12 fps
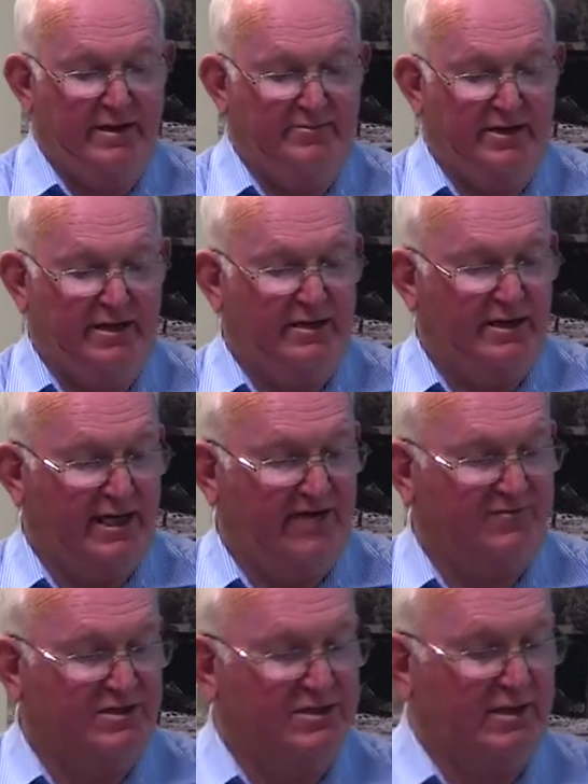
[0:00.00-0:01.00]
Immediately
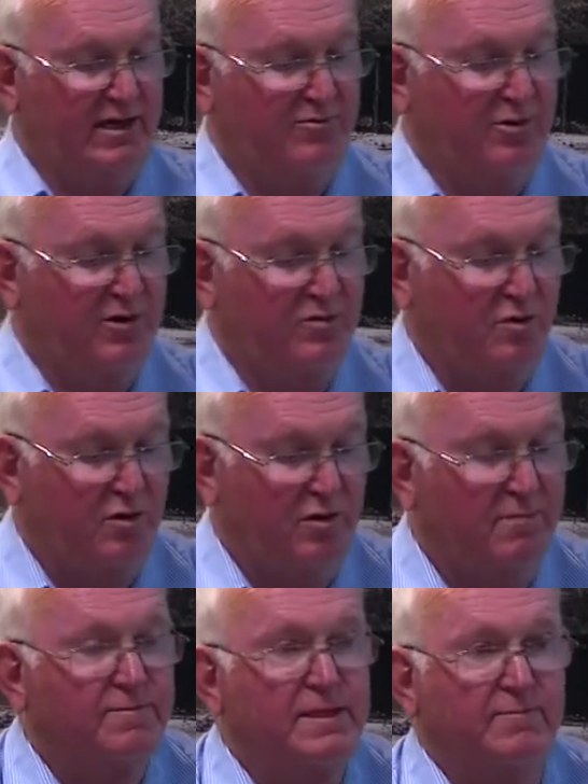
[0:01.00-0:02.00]
after the Second World War,